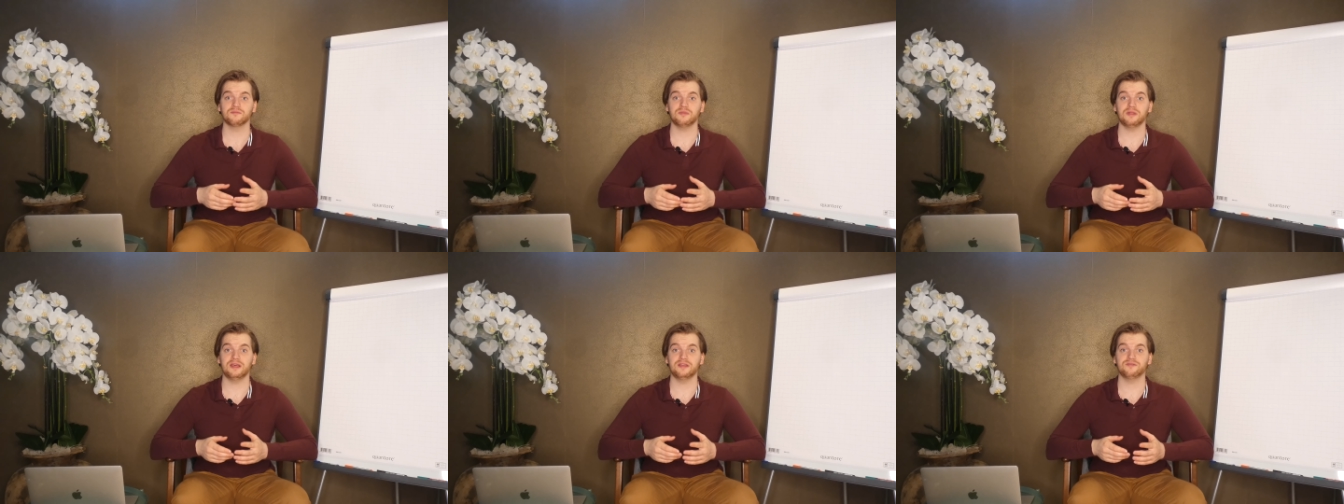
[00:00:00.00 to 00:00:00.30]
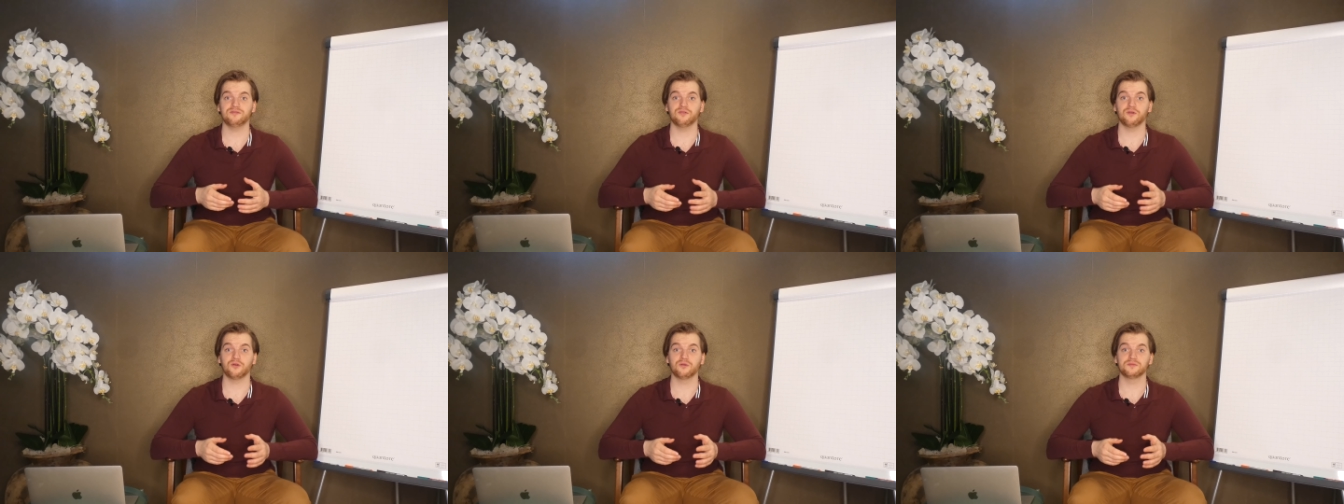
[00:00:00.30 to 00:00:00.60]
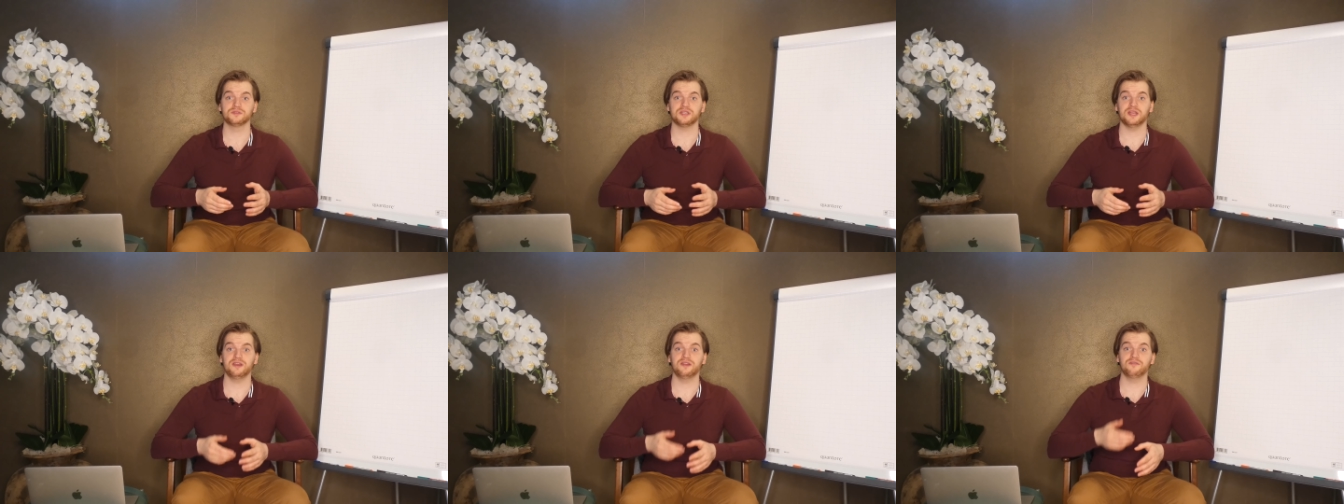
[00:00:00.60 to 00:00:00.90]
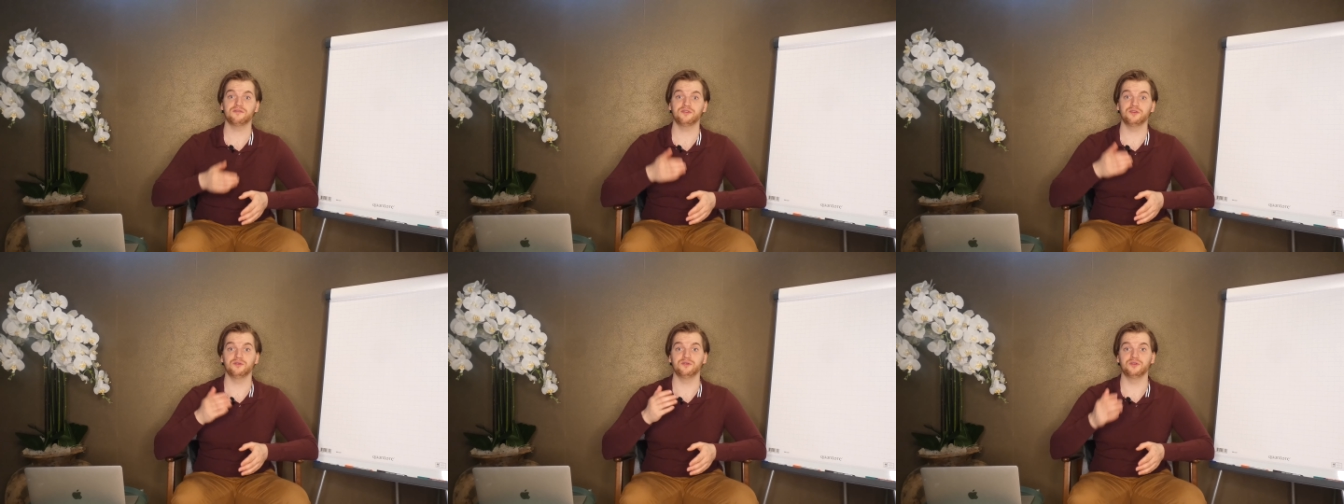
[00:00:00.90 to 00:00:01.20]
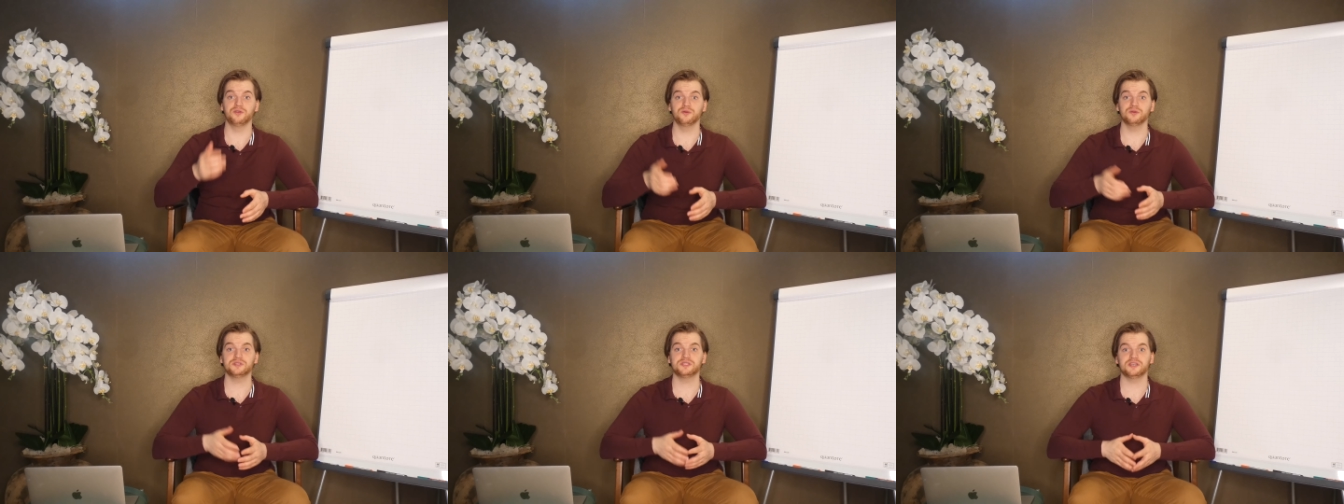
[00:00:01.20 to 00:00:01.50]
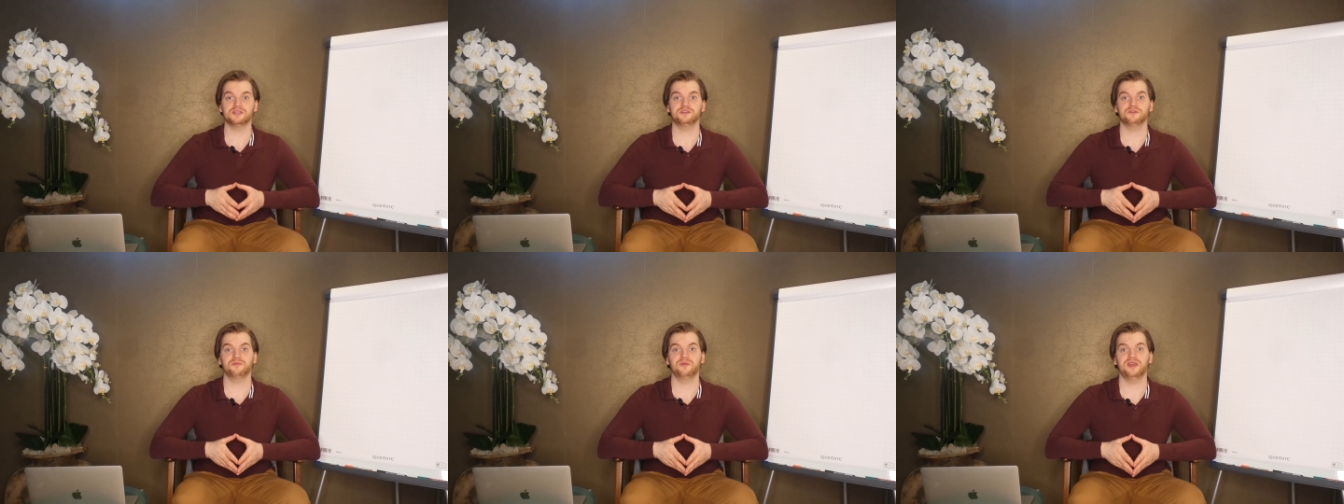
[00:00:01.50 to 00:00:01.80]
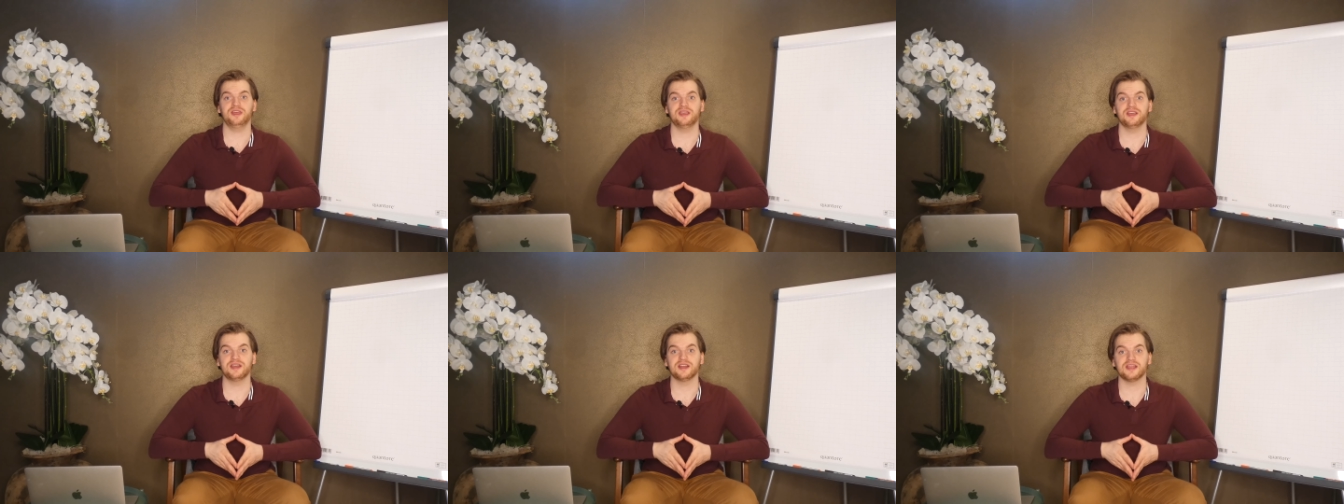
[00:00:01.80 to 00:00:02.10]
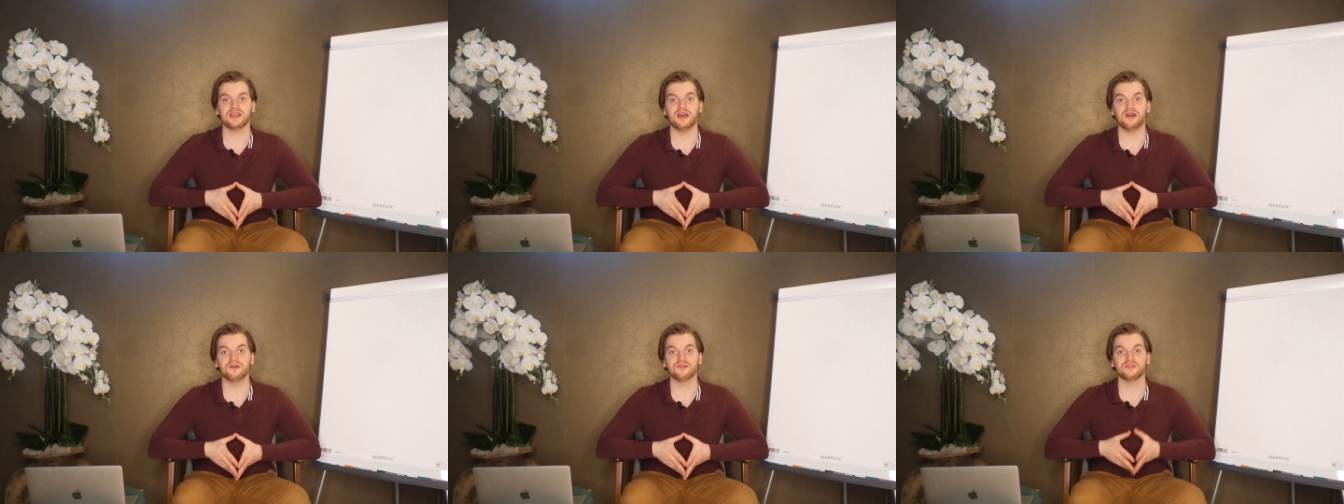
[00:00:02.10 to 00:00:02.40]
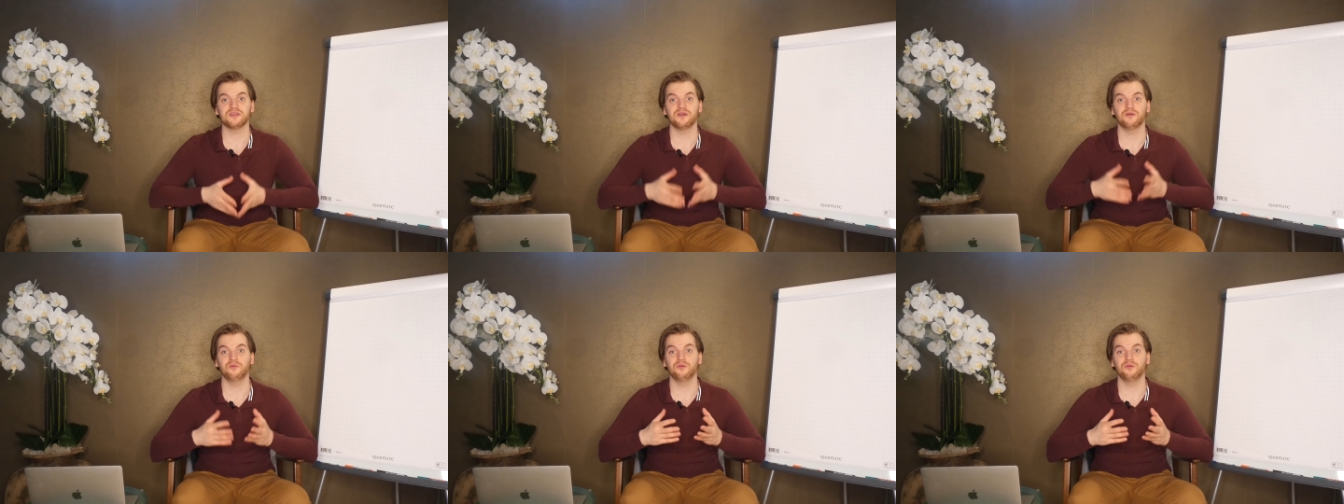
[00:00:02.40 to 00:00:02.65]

platforms, and if you use that to make an account,